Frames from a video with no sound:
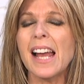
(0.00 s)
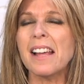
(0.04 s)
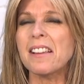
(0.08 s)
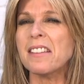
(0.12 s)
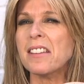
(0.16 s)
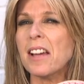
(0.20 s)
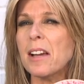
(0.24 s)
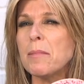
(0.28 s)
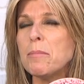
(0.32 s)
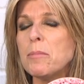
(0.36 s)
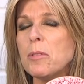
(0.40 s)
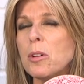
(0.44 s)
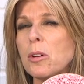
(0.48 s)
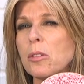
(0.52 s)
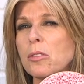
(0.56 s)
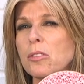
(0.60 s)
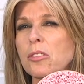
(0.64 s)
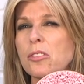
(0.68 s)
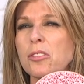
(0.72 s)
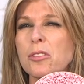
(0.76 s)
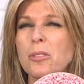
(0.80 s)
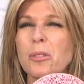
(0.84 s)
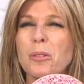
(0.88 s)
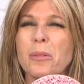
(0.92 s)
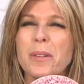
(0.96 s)
Yes, I'm not
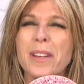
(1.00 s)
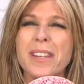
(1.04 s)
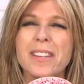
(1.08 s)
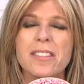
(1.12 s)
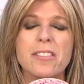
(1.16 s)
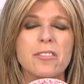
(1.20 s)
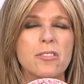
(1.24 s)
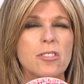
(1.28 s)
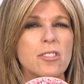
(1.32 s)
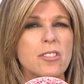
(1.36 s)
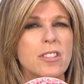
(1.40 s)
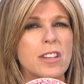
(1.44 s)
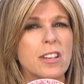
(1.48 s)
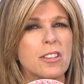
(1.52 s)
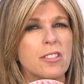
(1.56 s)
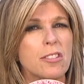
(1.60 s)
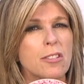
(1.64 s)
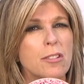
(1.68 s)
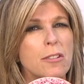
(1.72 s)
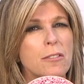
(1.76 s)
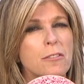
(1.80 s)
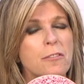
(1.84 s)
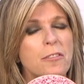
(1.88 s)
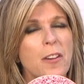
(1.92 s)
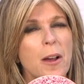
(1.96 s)
sure it's
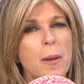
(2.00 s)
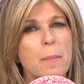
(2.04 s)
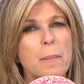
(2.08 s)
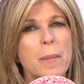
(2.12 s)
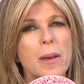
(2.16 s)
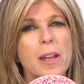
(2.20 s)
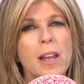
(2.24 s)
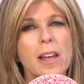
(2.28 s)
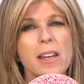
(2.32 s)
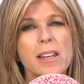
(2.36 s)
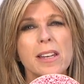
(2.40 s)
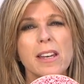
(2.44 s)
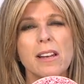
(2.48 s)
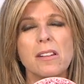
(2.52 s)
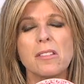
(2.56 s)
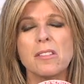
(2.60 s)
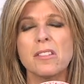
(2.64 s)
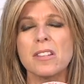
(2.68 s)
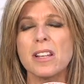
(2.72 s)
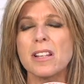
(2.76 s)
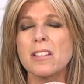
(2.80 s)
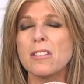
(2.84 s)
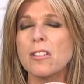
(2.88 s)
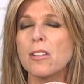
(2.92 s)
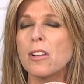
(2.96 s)
traditional fan mail. I got
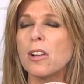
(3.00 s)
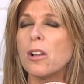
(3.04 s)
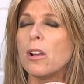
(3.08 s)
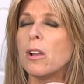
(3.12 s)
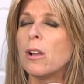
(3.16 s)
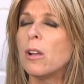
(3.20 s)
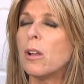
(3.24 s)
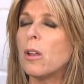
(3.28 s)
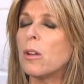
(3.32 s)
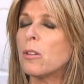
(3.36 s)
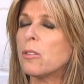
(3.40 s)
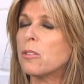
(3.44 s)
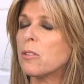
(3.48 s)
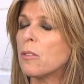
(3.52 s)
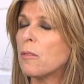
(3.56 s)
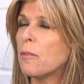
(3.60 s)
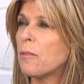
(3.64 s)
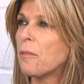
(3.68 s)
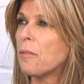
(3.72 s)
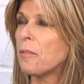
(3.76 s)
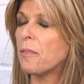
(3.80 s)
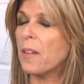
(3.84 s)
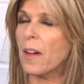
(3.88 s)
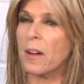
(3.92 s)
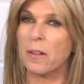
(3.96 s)
sent a lot of
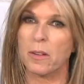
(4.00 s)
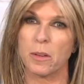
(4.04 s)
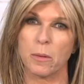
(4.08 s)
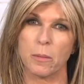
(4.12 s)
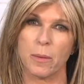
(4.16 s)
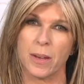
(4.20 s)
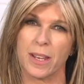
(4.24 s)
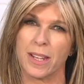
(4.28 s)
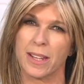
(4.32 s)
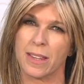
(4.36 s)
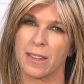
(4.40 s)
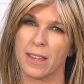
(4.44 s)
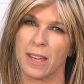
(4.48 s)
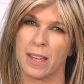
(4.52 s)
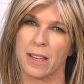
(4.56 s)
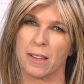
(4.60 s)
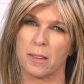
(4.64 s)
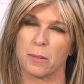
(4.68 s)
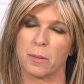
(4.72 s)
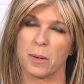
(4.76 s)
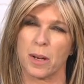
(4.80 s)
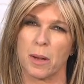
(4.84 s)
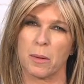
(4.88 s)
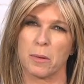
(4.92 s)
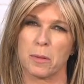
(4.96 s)
very weird
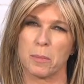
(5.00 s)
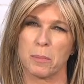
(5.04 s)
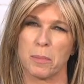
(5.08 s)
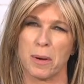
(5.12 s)
things when I was